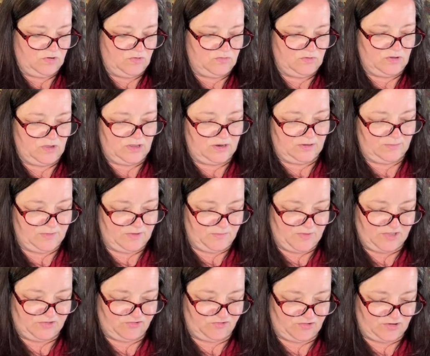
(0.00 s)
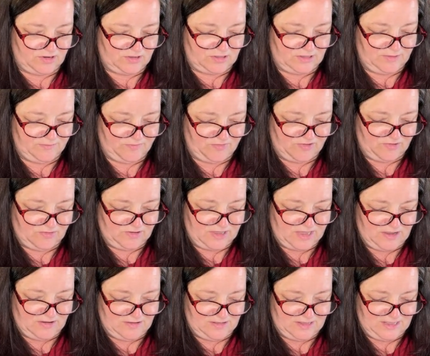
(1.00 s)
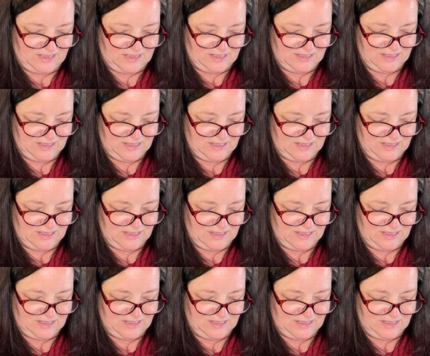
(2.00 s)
Hold on, let me make sure the clip's okay on that.